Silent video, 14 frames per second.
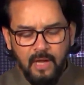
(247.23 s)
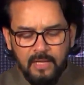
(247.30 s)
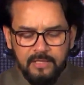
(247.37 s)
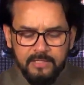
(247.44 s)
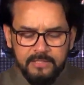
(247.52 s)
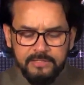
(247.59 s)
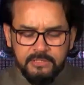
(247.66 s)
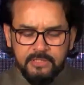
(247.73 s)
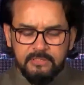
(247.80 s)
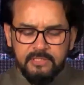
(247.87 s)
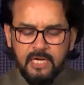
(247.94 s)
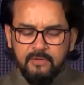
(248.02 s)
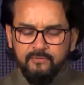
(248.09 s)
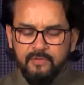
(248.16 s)
Any decision
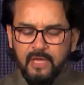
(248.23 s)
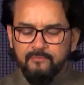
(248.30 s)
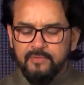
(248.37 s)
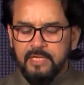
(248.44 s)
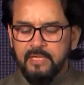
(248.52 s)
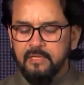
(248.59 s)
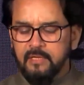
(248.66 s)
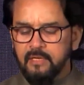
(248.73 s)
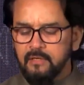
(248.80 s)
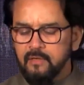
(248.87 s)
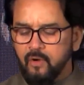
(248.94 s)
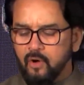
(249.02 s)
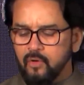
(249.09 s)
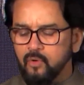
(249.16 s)
that we have
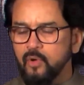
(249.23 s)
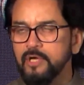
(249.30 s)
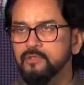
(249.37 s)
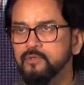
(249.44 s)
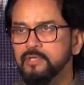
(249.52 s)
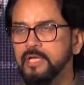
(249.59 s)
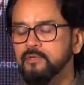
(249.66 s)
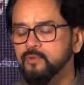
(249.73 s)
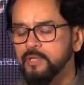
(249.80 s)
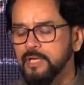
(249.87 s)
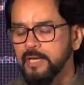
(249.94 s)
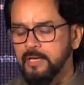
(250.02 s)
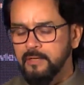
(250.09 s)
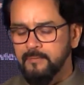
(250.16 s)
taken or going to take
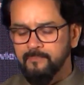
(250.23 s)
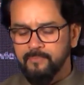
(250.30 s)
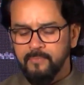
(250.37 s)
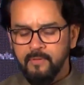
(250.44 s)
today